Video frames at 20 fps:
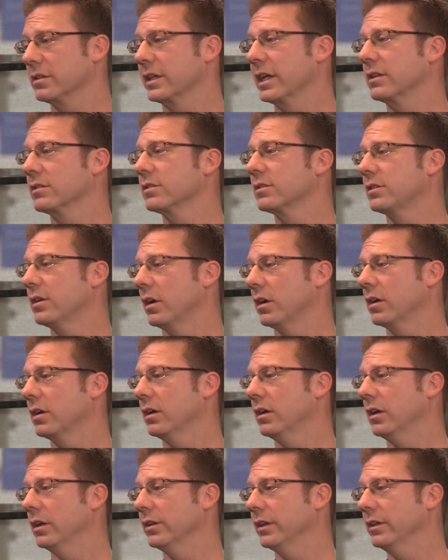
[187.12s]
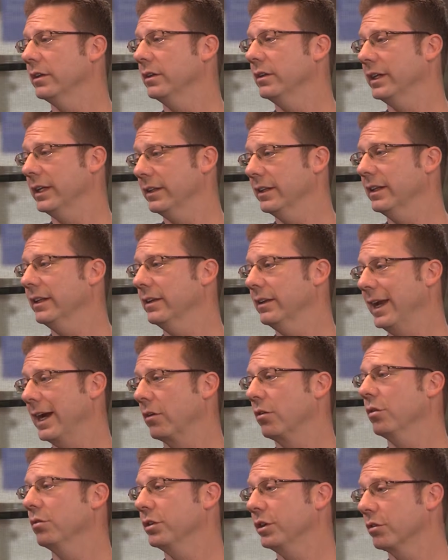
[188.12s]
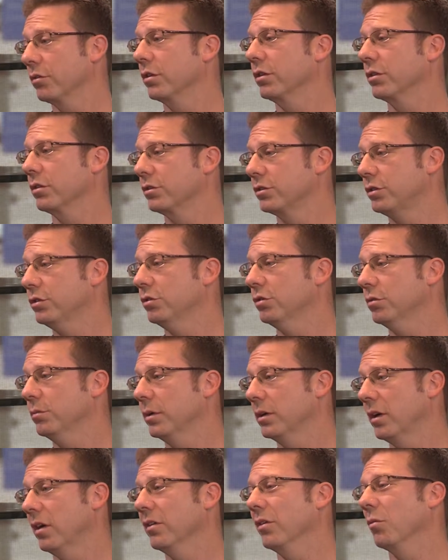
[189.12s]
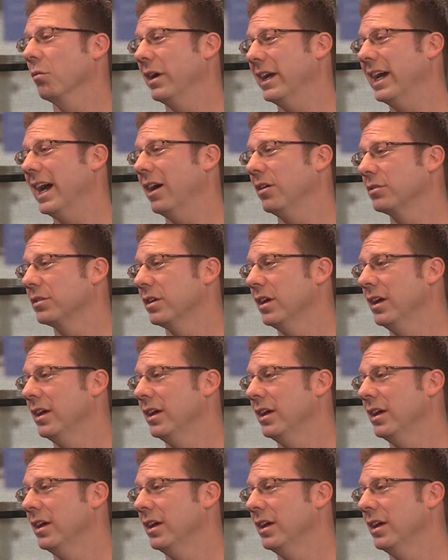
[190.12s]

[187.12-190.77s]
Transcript: get stuck in the narrow ureter tube on the way out.